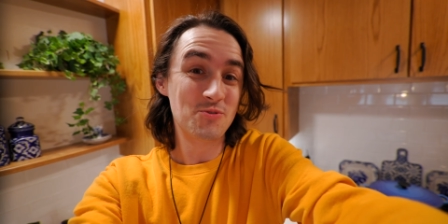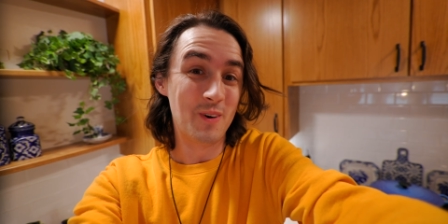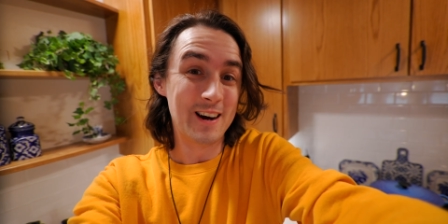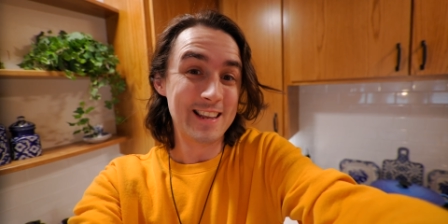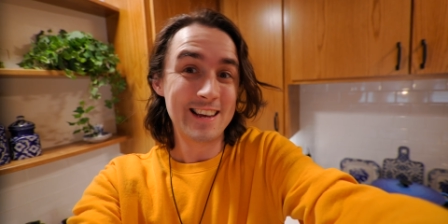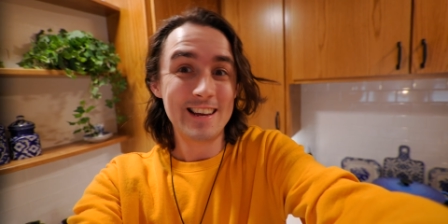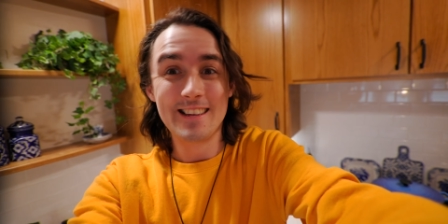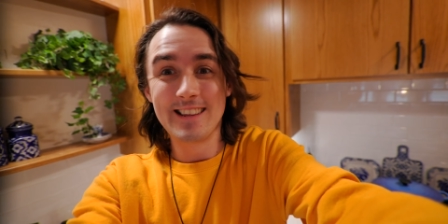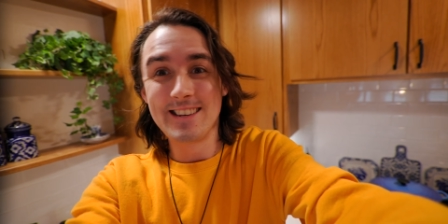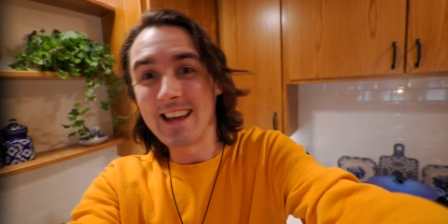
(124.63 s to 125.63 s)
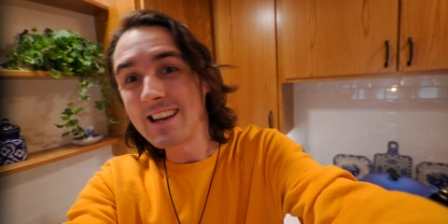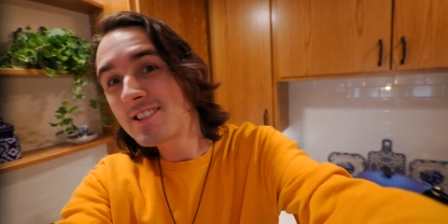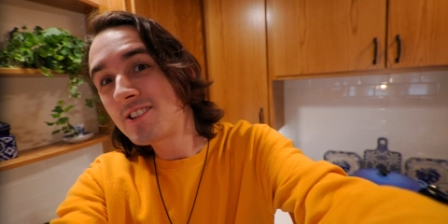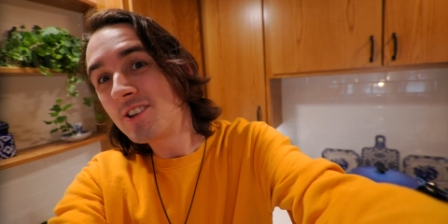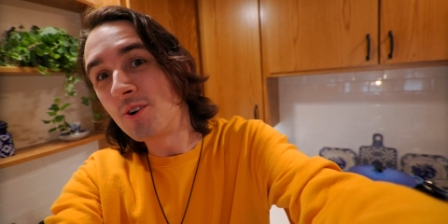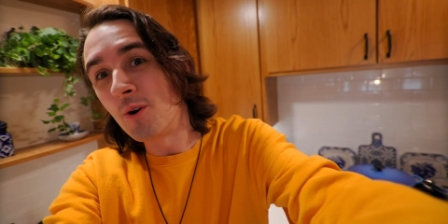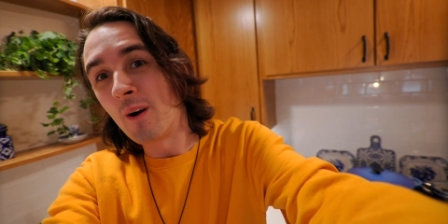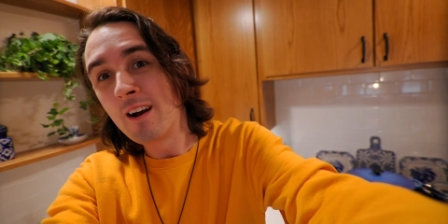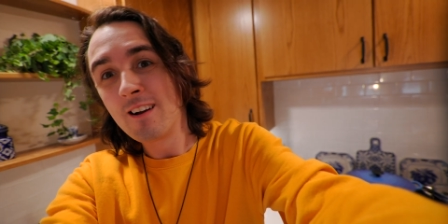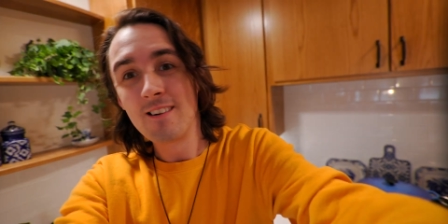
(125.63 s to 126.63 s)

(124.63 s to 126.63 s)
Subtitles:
1, test 2,